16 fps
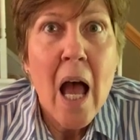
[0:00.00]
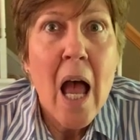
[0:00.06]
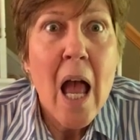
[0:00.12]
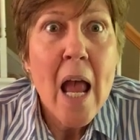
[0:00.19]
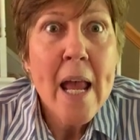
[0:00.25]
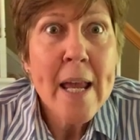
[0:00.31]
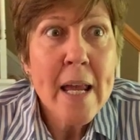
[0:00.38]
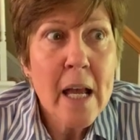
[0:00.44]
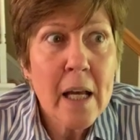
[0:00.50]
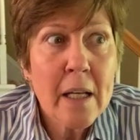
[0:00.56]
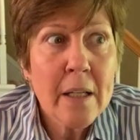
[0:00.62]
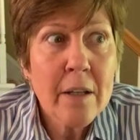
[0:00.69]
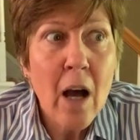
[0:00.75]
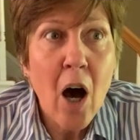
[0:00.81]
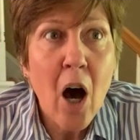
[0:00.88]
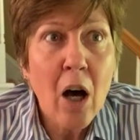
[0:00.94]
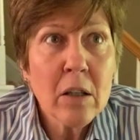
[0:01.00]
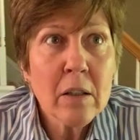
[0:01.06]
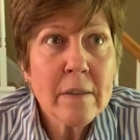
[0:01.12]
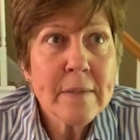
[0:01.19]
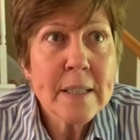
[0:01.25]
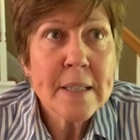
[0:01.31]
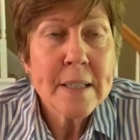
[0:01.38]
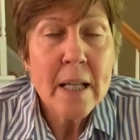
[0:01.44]
and all
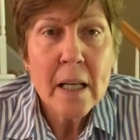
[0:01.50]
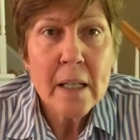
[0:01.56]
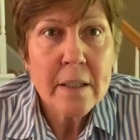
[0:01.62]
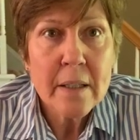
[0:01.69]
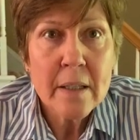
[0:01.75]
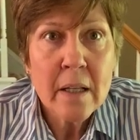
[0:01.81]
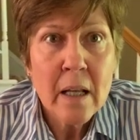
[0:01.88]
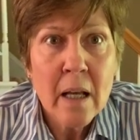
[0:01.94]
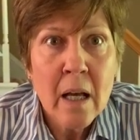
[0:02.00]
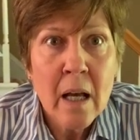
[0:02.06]
of a sudden,